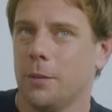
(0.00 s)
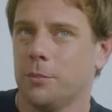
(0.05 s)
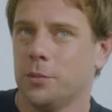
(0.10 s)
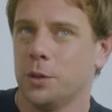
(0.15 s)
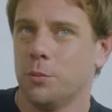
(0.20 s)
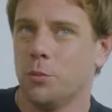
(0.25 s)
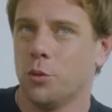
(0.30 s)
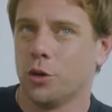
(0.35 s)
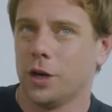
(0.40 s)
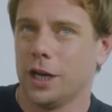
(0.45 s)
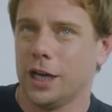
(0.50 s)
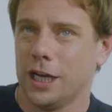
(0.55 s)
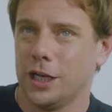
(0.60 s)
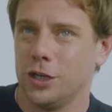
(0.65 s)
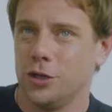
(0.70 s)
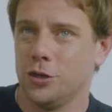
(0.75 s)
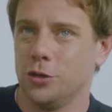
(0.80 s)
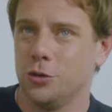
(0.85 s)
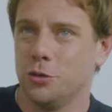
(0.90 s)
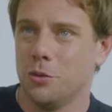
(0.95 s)
up in the morning
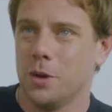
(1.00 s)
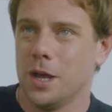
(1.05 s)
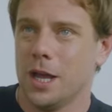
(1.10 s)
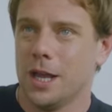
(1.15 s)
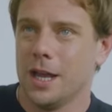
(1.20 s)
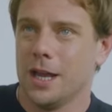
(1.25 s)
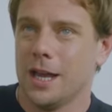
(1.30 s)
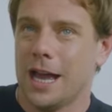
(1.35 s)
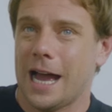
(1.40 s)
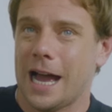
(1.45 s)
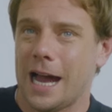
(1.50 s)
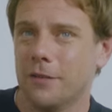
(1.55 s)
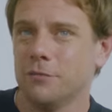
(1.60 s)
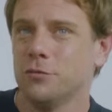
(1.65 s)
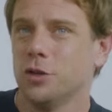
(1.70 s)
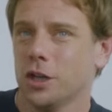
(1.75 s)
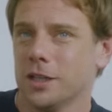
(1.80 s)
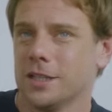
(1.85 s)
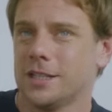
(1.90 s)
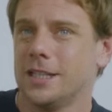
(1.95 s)
and you
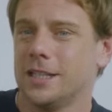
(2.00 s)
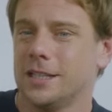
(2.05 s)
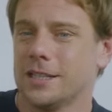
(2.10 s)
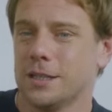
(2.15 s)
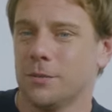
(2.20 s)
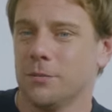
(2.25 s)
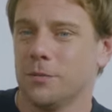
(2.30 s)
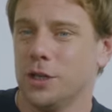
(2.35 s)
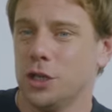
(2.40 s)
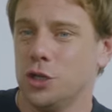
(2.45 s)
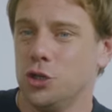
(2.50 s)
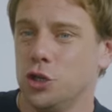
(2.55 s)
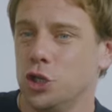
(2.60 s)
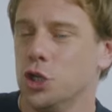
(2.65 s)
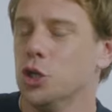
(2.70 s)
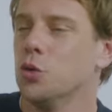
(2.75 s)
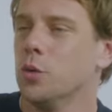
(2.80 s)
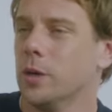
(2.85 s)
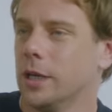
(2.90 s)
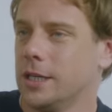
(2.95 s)
have not seen something
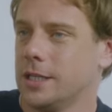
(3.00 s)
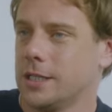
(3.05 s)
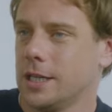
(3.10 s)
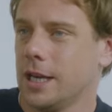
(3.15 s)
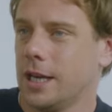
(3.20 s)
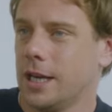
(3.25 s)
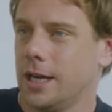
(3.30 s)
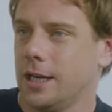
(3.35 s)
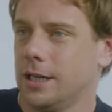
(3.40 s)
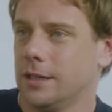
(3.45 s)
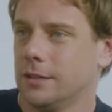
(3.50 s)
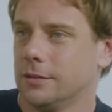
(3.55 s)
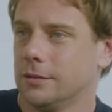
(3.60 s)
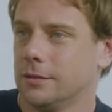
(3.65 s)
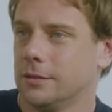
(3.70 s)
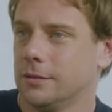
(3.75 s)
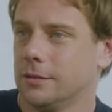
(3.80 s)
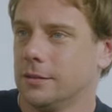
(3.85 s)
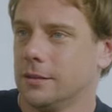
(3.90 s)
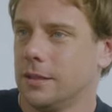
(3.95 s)
new in a day,
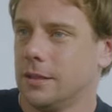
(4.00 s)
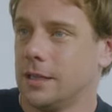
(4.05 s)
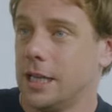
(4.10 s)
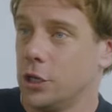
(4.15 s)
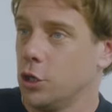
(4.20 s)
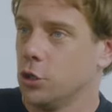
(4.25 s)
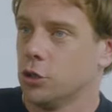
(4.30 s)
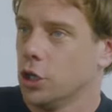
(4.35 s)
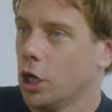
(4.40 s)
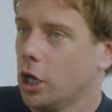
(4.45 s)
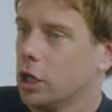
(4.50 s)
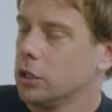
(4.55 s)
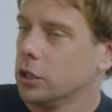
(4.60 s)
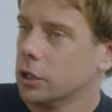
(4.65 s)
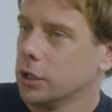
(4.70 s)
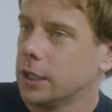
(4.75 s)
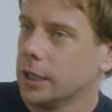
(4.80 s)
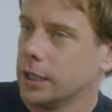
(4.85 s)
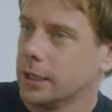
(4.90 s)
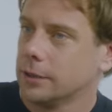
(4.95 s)
then you're not
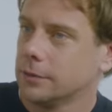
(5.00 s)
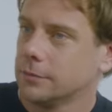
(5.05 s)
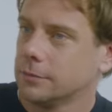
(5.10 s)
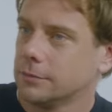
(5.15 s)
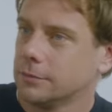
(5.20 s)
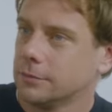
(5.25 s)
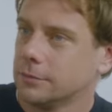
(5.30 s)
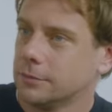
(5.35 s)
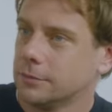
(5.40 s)
looking.